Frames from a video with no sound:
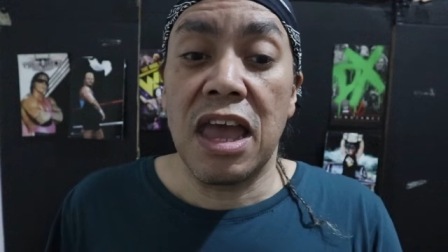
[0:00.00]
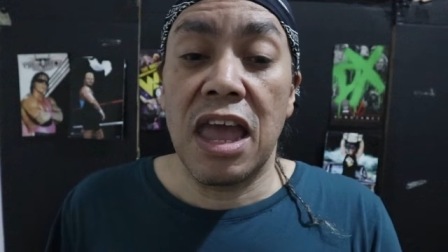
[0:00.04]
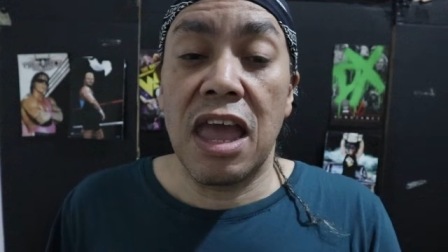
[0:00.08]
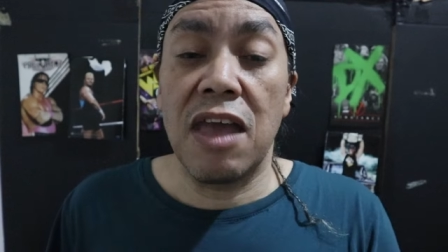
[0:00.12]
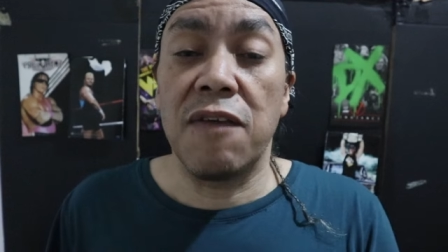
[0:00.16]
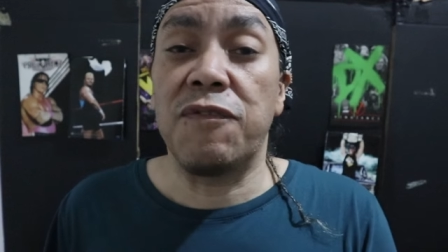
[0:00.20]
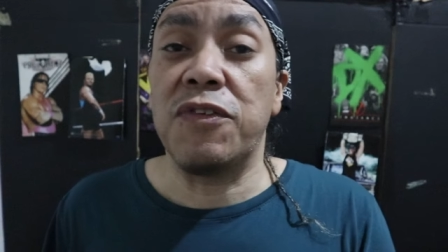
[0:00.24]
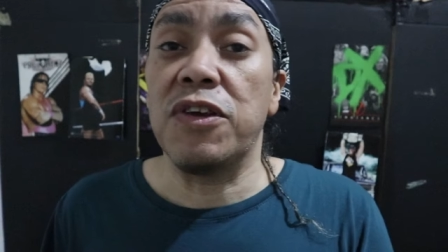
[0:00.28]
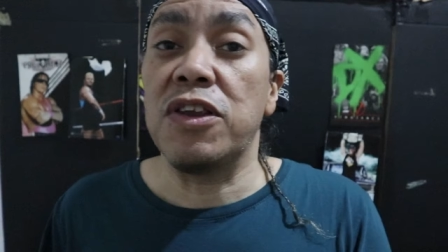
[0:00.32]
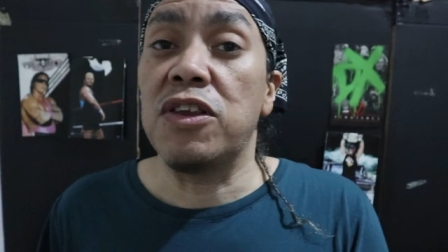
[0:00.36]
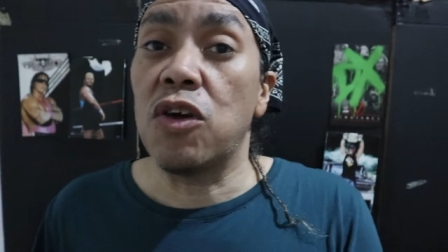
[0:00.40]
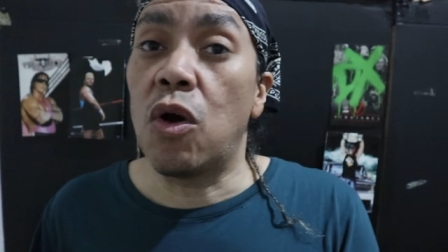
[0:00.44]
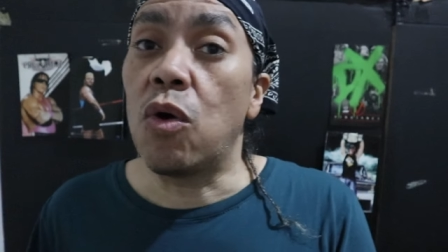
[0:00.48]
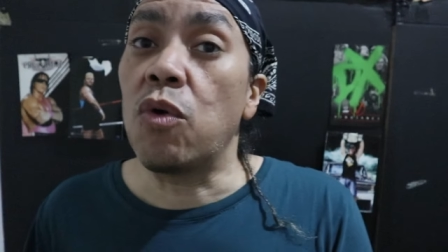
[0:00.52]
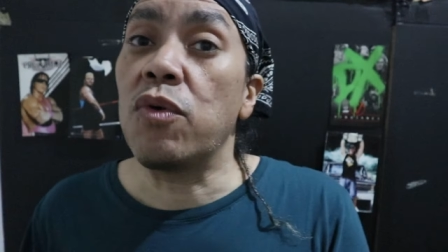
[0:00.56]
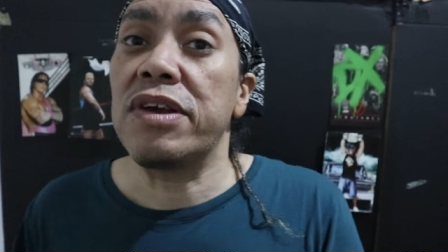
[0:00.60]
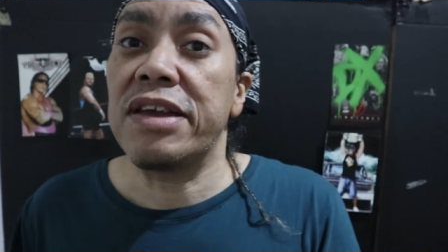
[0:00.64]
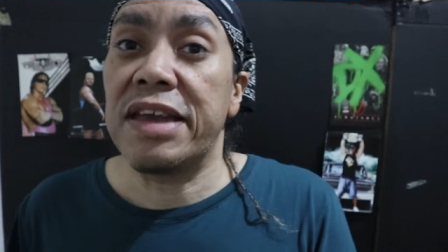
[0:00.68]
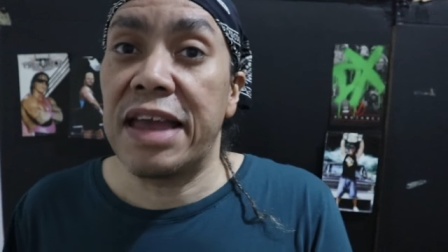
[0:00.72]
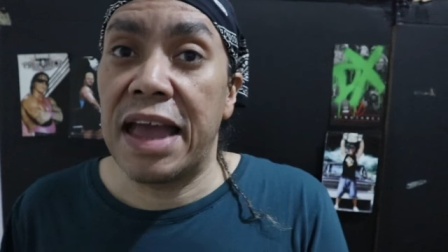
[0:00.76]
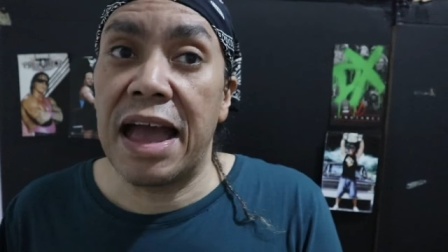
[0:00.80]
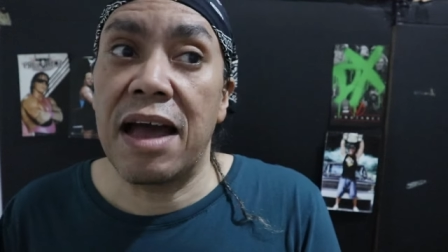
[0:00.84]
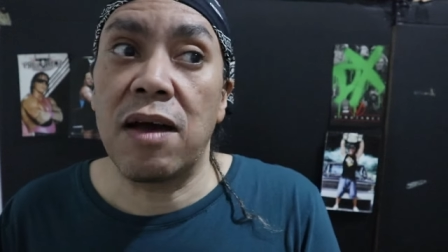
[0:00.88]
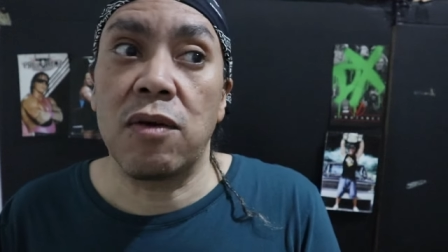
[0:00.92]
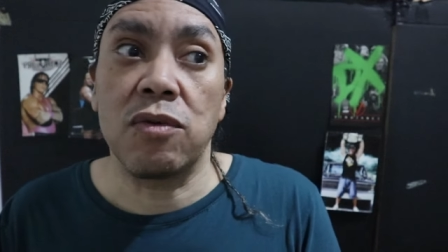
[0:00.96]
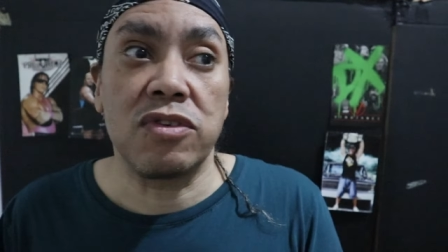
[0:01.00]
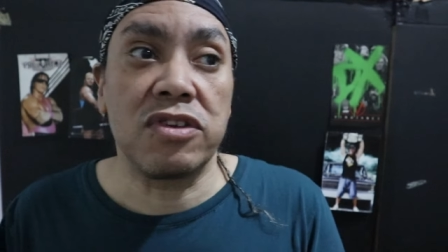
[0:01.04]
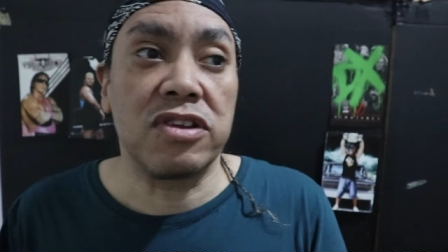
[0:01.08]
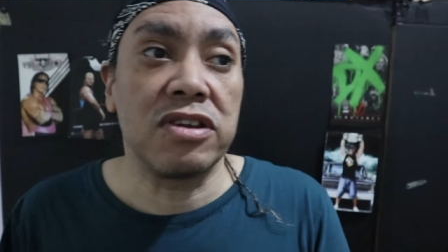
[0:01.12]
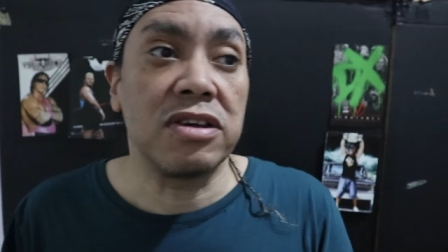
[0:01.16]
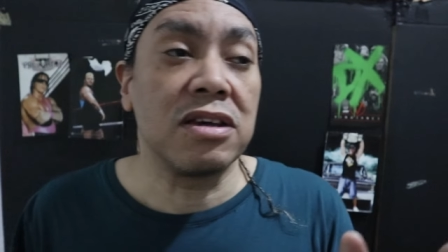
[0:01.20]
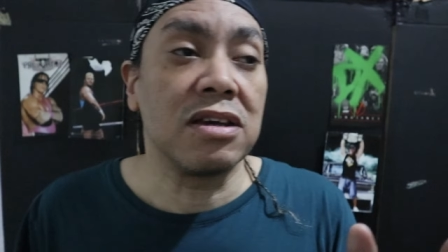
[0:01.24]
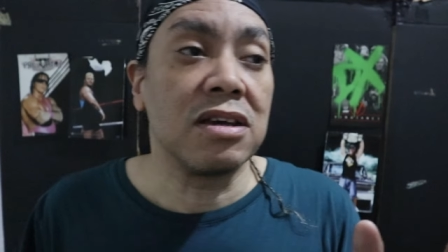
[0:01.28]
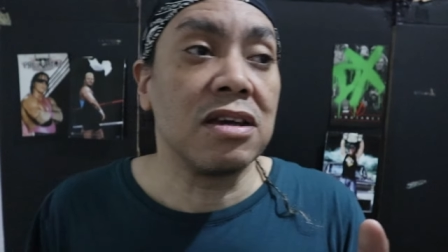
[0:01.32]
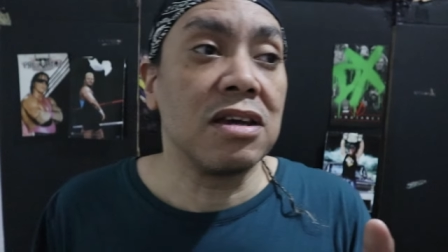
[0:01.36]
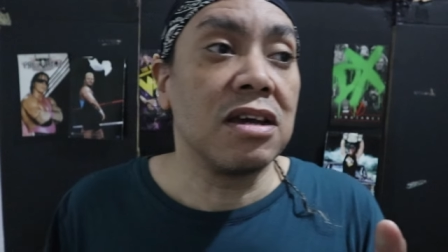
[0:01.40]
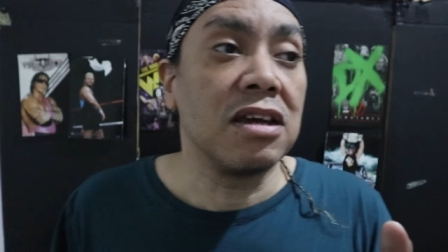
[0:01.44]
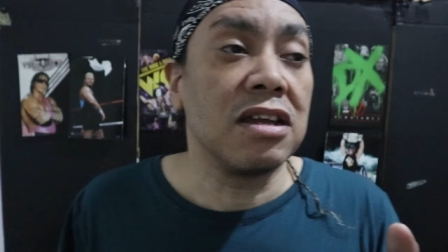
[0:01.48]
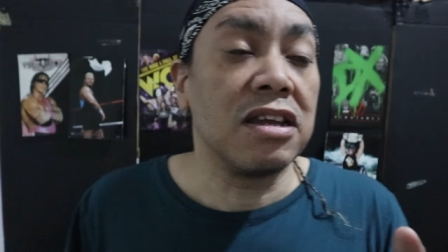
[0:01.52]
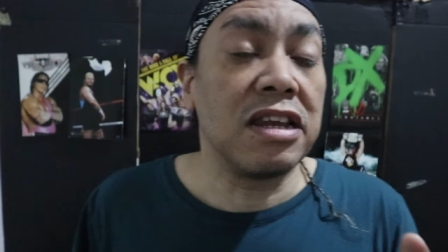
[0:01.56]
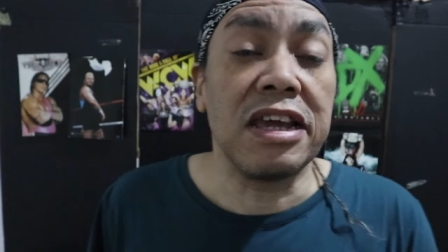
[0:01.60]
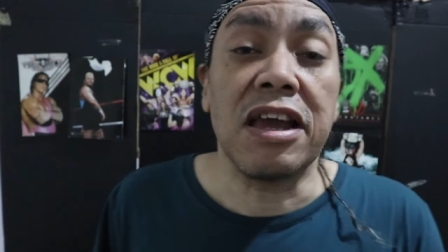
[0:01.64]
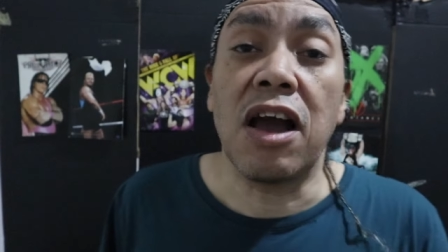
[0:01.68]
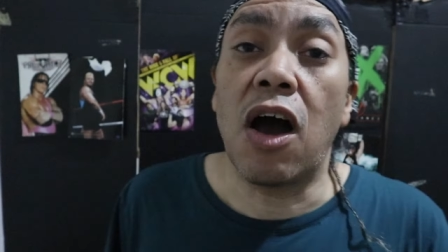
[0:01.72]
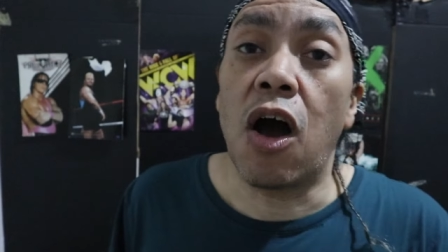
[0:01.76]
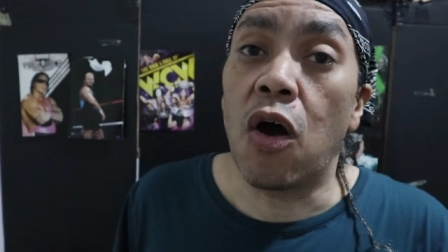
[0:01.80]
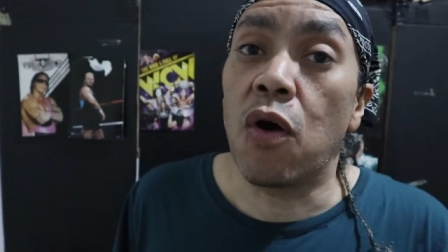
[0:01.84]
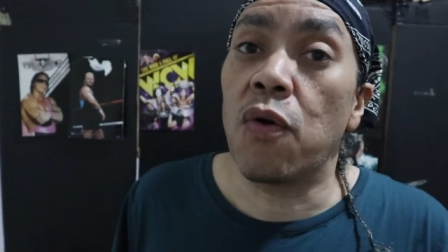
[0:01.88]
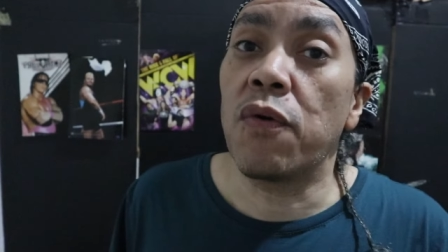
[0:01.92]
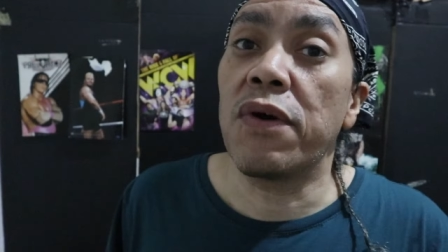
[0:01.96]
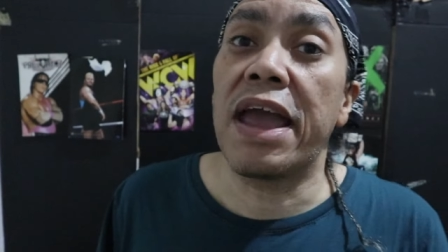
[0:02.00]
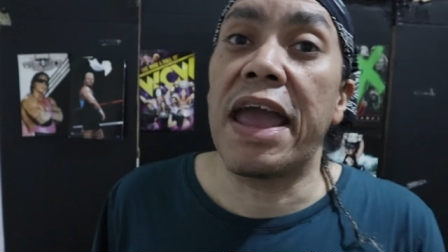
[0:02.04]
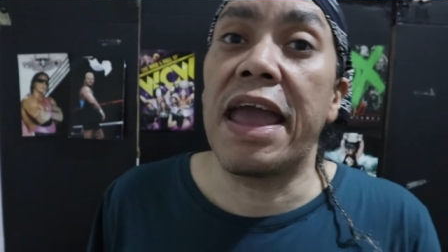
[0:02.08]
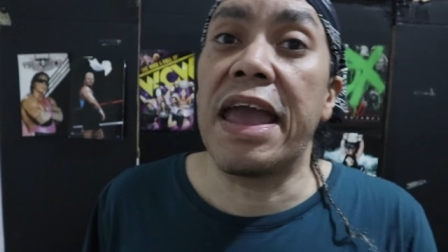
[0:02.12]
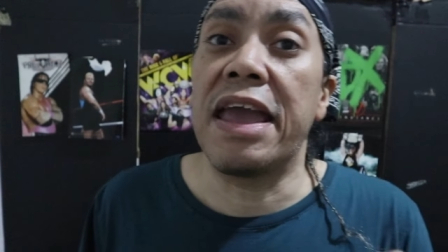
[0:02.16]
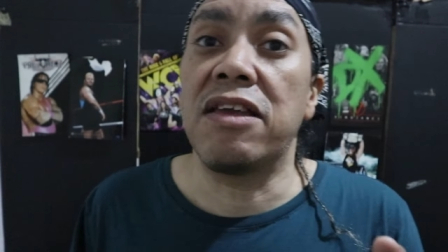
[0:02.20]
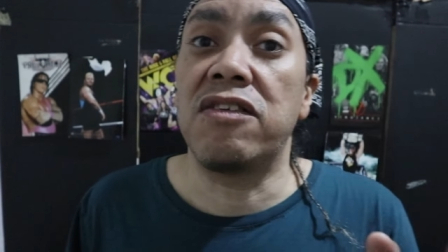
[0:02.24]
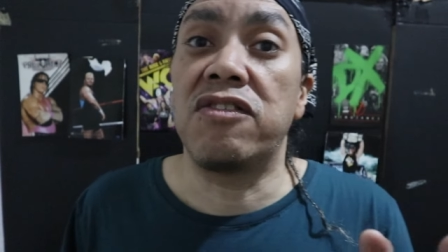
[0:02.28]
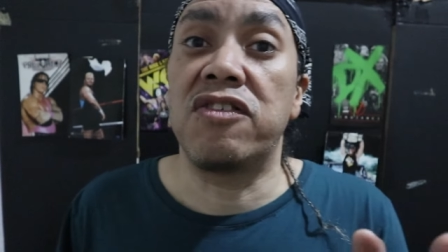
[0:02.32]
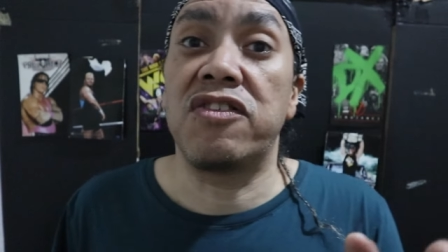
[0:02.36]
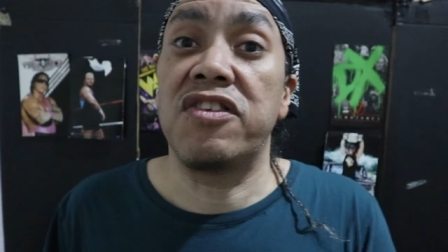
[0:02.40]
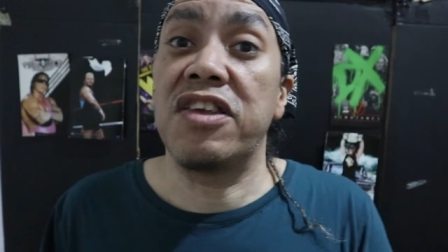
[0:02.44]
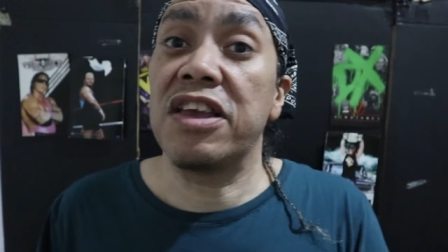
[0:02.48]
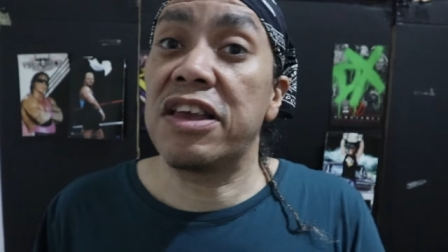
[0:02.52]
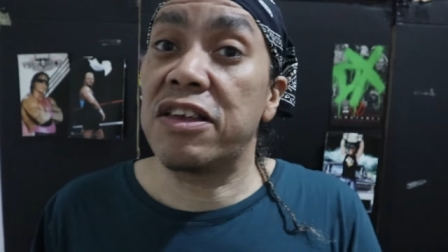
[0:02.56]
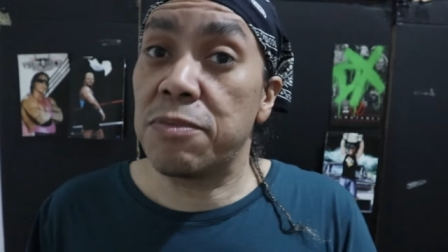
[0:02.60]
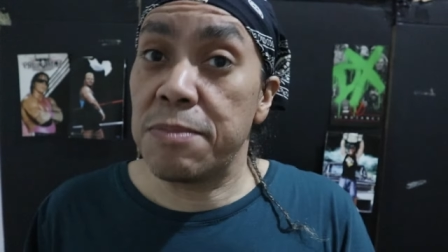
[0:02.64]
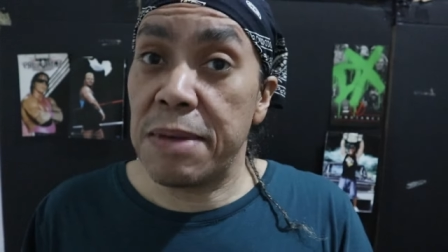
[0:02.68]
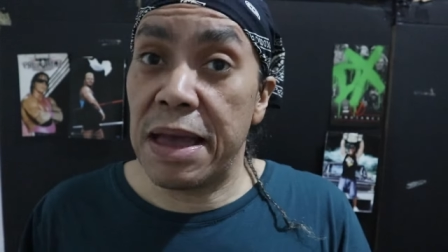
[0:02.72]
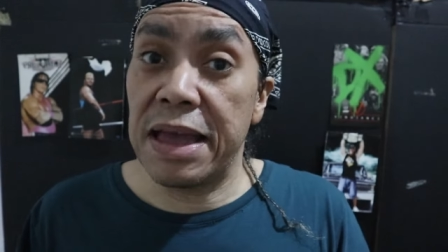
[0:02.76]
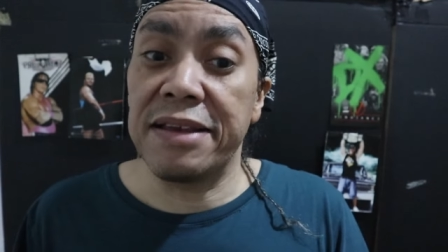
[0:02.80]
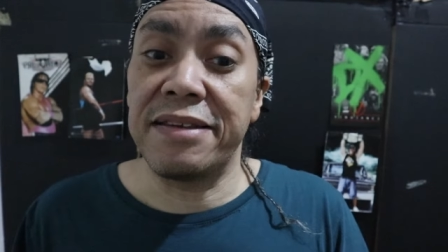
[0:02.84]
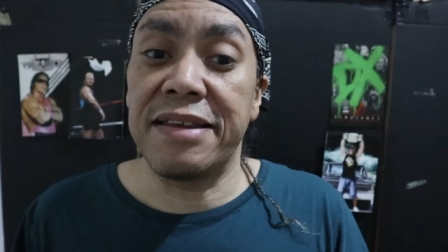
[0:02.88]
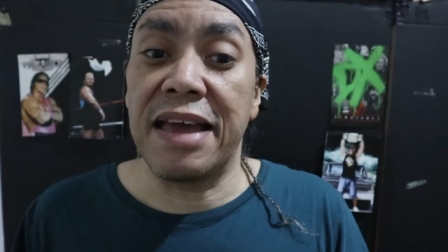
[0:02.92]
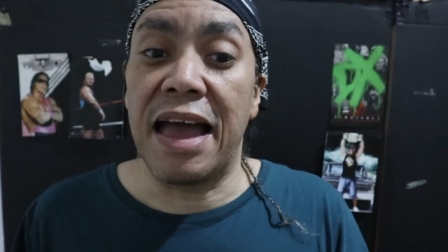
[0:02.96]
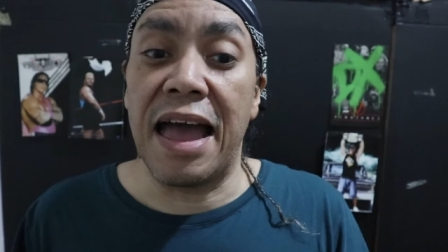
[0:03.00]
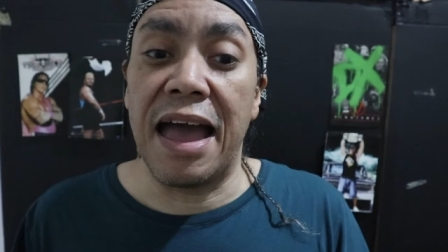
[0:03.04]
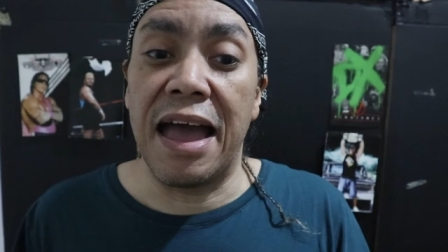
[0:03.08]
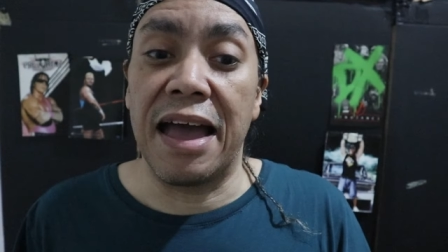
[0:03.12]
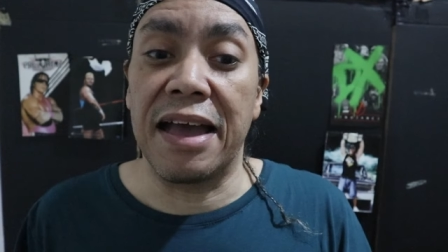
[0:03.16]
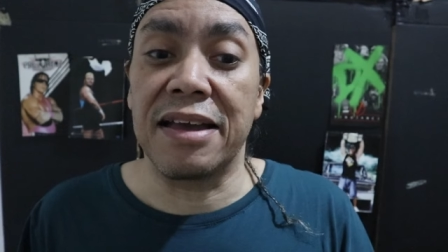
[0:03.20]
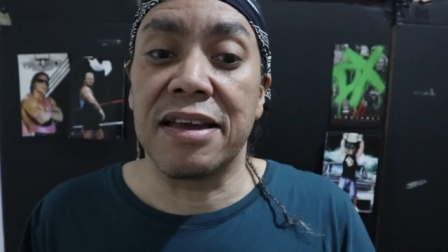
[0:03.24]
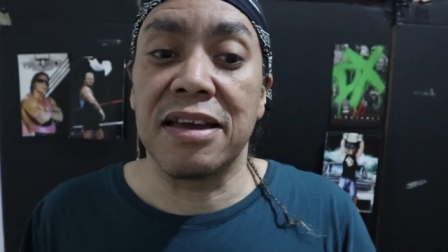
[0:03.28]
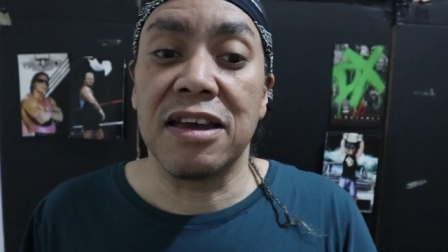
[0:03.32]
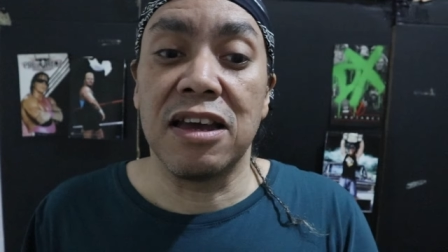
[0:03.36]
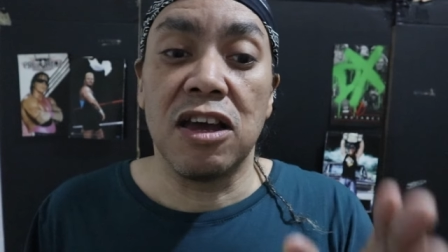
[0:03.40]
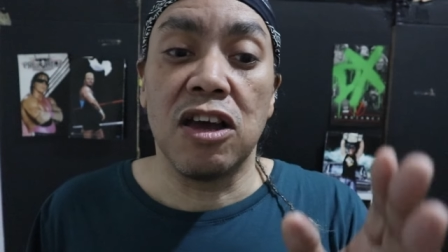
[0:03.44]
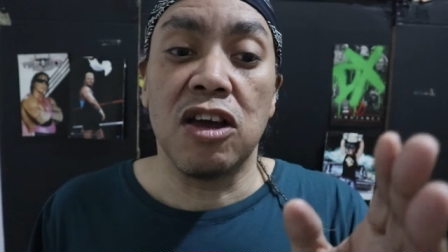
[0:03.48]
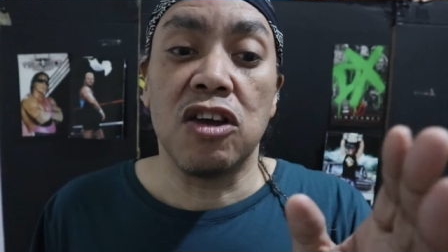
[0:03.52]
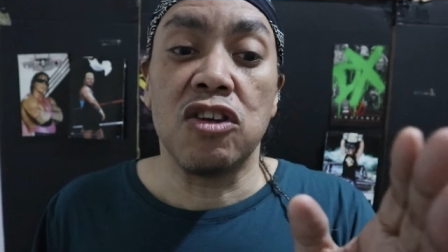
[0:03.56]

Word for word: If you don't count the ROH six man tag,